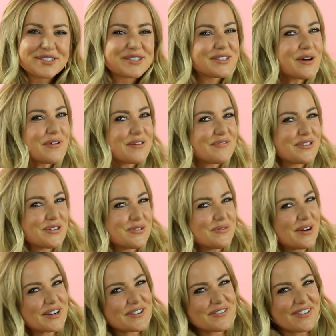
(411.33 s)
So if you
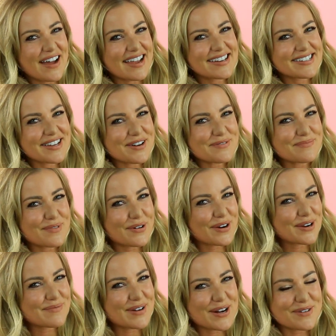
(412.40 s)
want to find out more
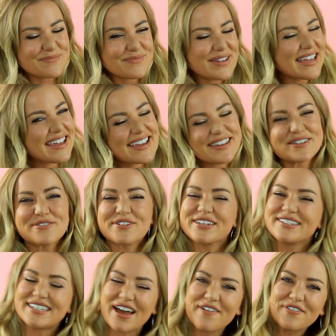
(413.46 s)
about me, you can
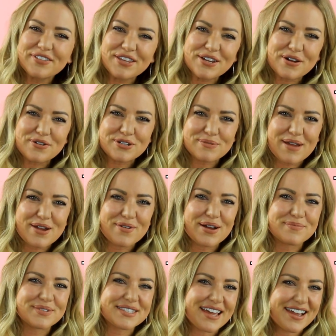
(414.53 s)
definitely go to my
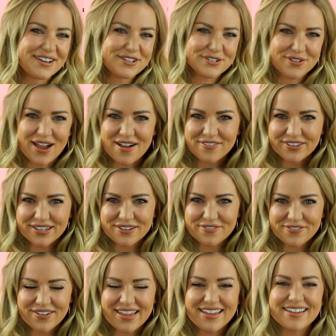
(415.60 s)
website,
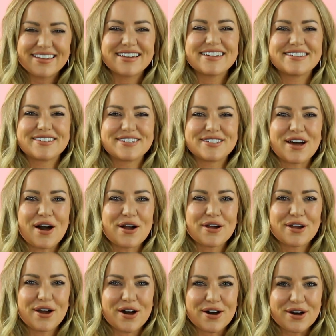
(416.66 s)

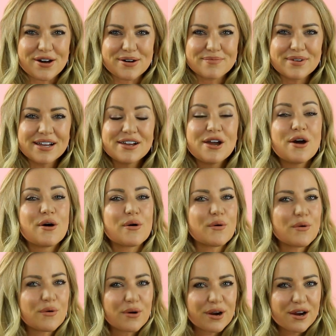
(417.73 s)
travelingfig.com,
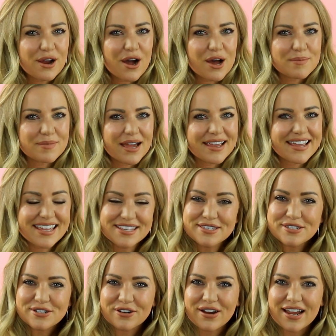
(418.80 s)
or on my
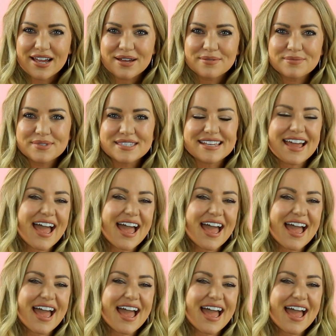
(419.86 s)
Instagrams